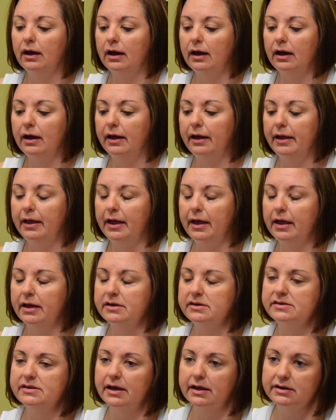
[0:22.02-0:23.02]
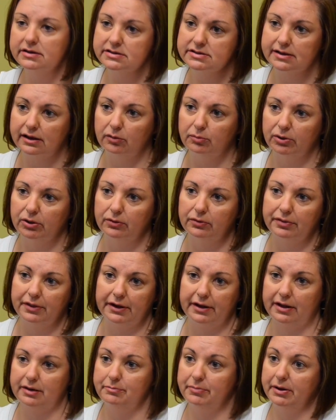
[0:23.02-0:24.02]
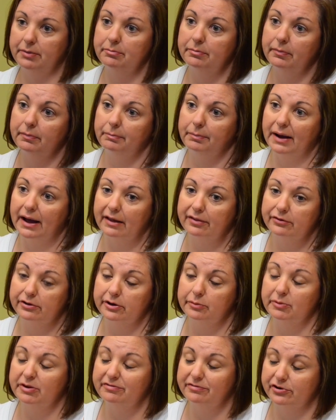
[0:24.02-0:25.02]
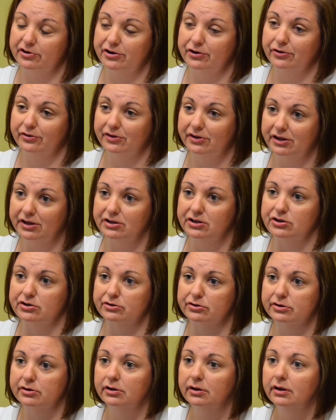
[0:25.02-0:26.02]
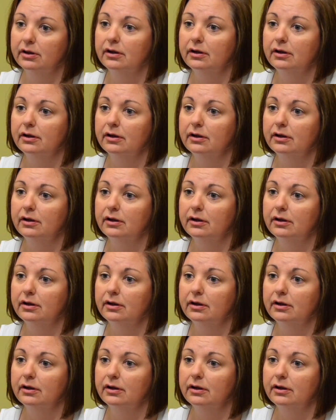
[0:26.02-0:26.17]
I had tennis elbow that had been bothering me for nearly a year,